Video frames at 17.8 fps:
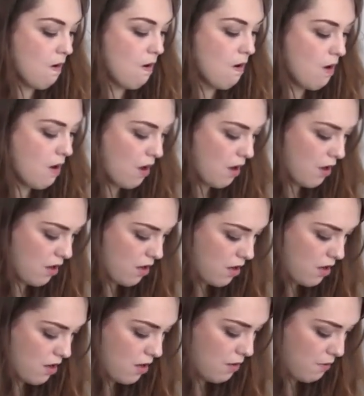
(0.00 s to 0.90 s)

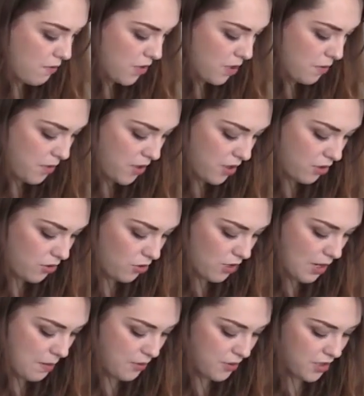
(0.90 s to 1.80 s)
going to put the
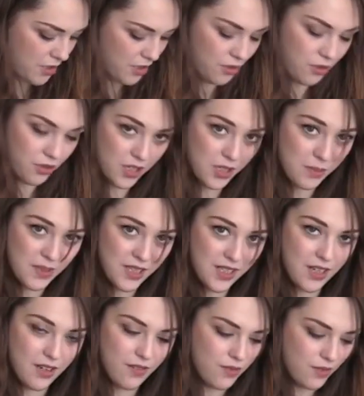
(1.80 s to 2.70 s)
strap on, I just trust
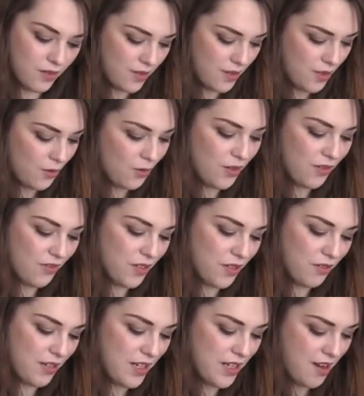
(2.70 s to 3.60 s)
myself. Oh, it
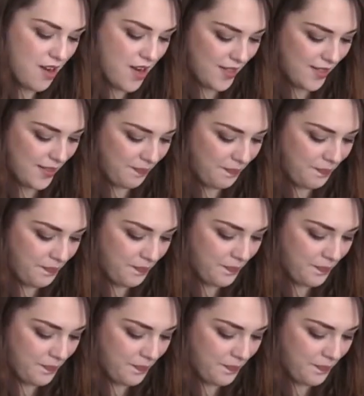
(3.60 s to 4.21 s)
feels really nice.